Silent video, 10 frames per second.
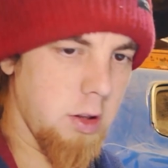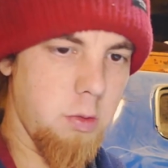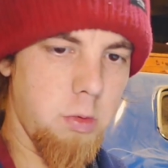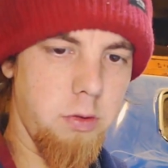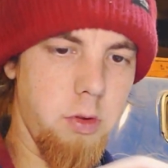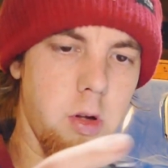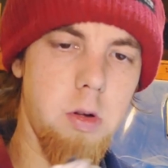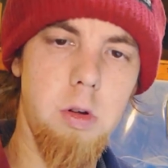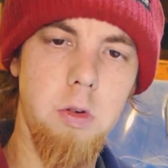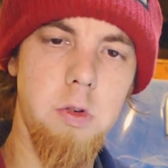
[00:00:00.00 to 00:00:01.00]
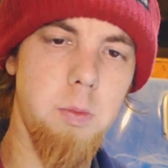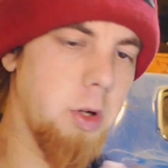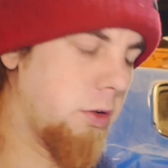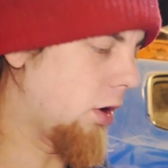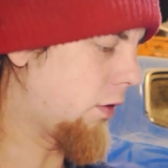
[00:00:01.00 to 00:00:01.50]
that one of the lugs has
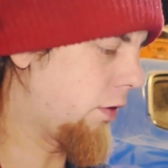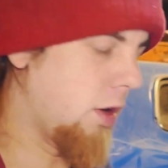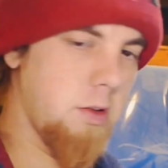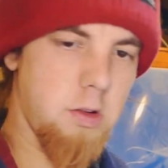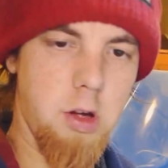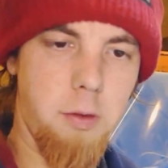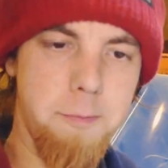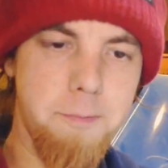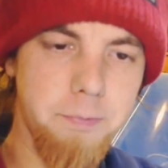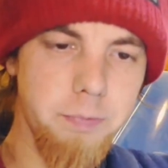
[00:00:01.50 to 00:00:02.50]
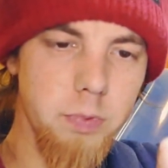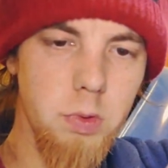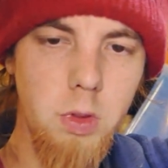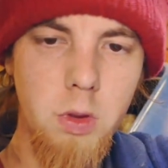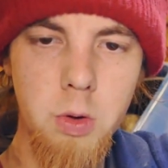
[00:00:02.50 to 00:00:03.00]
bust off this, so
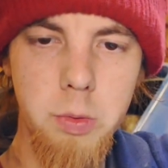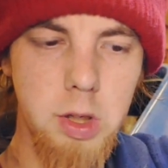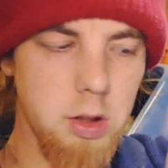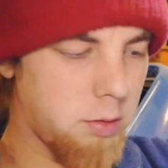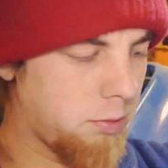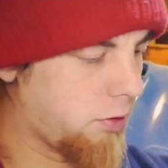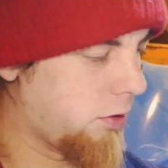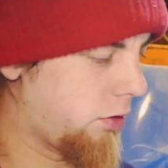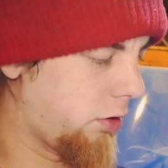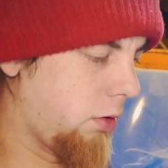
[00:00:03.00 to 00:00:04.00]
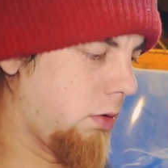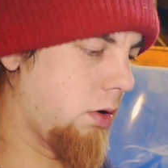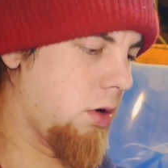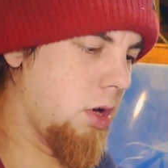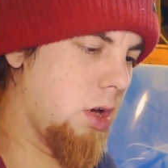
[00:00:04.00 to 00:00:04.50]
when it comes to
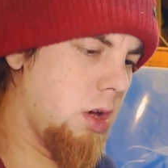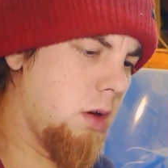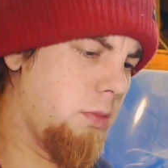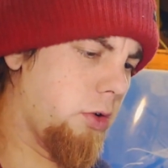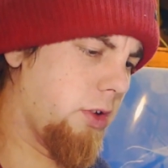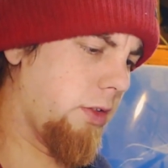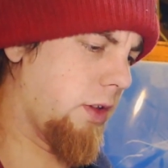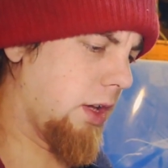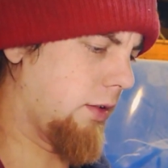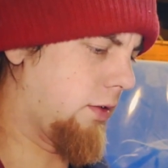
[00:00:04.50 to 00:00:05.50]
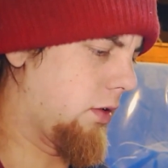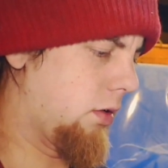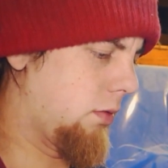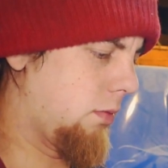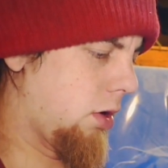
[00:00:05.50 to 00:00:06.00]
putting things
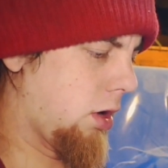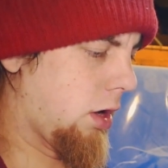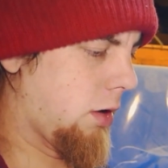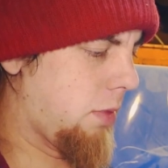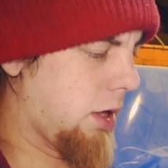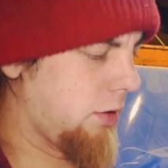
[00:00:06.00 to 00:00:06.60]
back